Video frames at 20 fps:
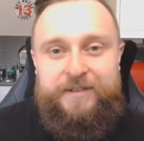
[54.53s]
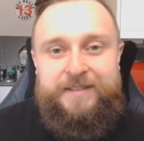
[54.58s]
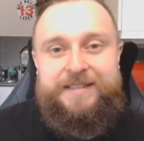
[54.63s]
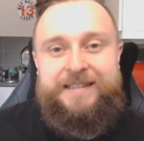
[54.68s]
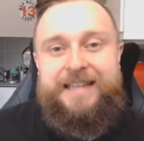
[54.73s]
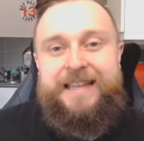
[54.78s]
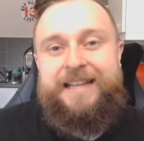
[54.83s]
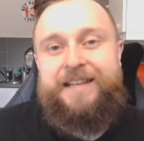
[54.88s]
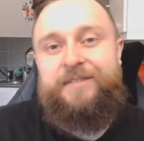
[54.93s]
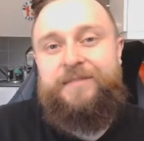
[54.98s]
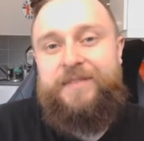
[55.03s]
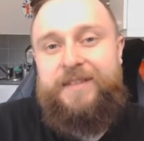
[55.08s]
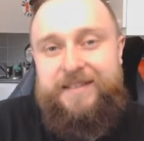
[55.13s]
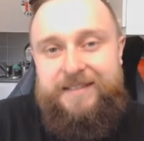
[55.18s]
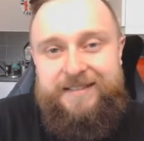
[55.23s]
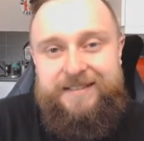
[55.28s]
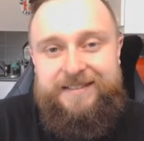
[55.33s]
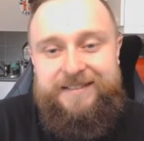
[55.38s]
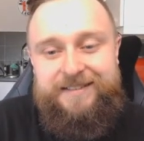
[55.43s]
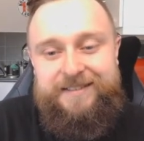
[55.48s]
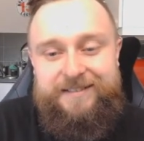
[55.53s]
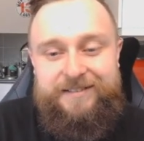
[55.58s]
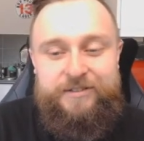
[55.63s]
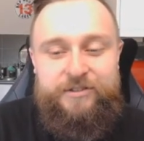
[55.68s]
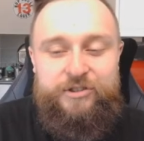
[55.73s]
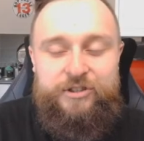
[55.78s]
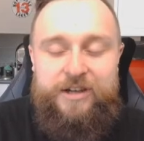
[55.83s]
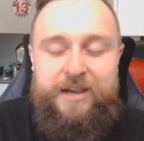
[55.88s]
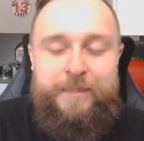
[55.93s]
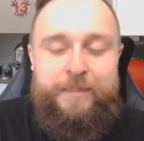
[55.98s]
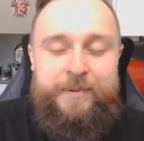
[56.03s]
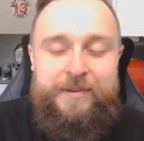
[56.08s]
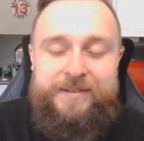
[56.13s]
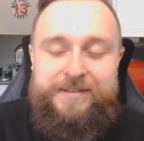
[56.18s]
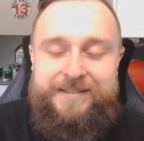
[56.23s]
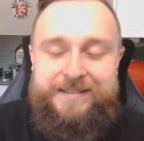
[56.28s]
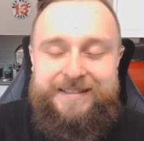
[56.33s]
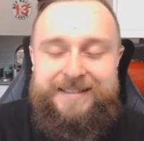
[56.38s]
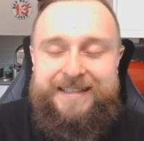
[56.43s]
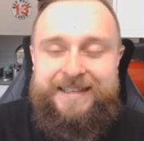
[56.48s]
leg of this
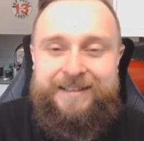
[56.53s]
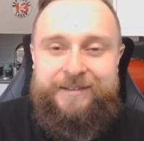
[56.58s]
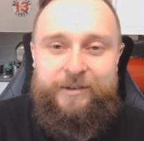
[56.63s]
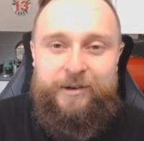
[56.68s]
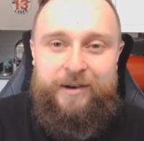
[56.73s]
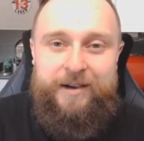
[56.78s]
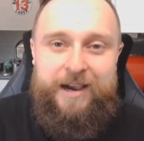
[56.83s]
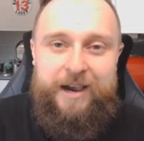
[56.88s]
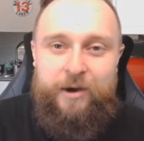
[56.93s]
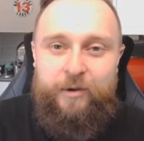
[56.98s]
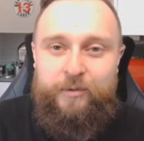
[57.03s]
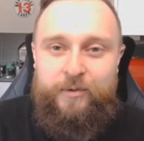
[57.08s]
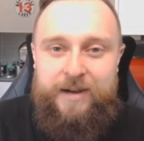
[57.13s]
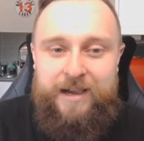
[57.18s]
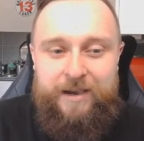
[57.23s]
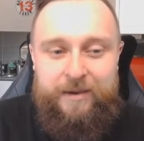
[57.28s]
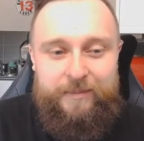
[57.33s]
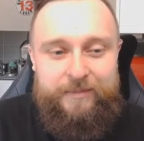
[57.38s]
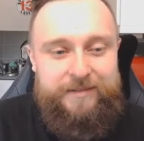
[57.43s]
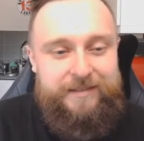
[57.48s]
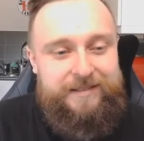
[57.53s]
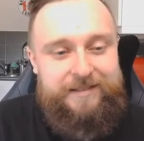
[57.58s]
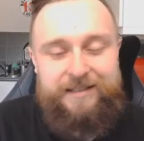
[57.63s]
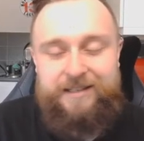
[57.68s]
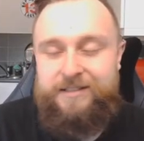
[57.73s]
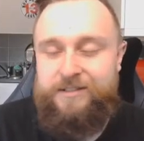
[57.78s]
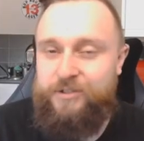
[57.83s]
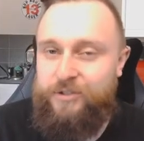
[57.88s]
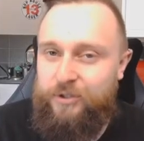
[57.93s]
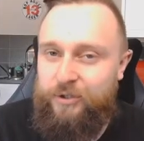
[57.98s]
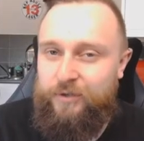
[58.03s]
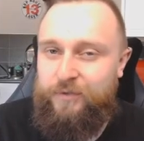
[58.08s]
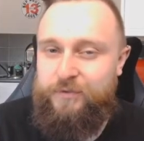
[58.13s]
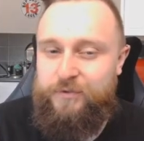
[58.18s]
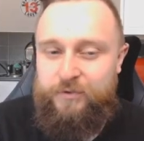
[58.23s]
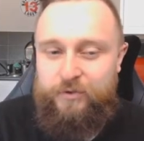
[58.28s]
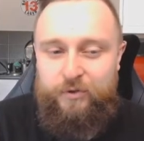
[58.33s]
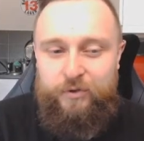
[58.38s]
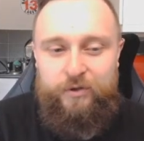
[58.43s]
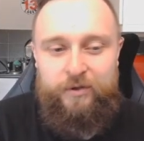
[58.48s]
Champions League knockout round. A tough
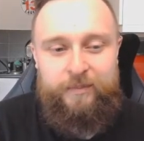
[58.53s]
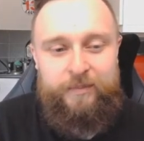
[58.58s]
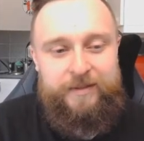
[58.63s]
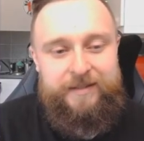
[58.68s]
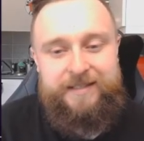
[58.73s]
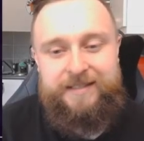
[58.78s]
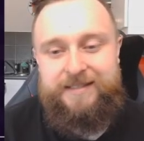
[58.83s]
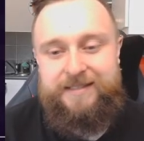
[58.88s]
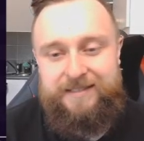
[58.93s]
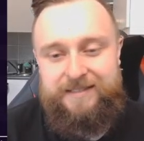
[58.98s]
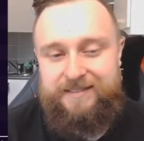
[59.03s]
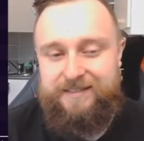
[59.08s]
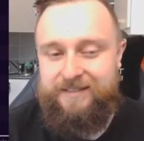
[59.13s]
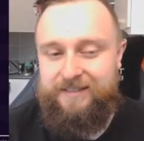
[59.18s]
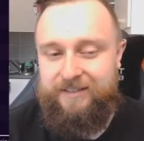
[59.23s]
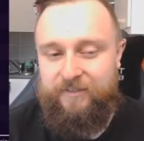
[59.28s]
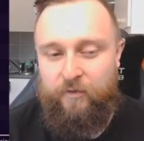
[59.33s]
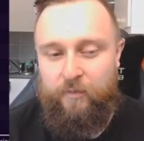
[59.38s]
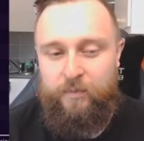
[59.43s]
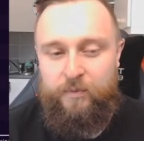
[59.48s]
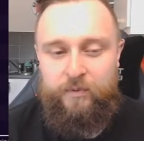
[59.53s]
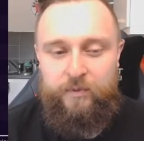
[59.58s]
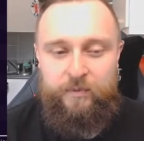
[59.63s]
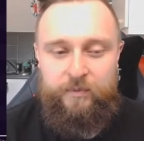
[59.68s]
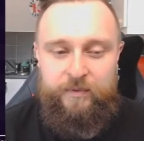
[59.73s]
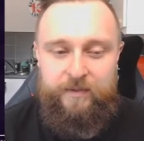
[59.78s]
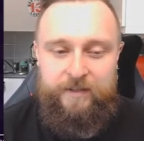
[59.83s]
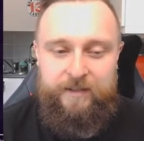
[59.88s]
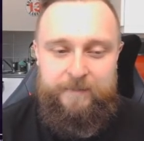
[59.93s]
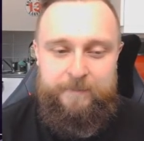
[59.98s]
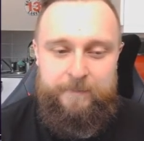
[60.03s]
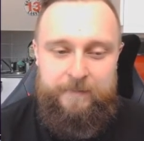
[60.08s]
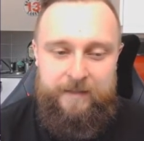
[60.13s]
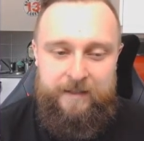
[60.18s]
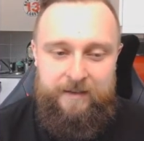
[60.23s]
draw, but this isn't a Liverpool that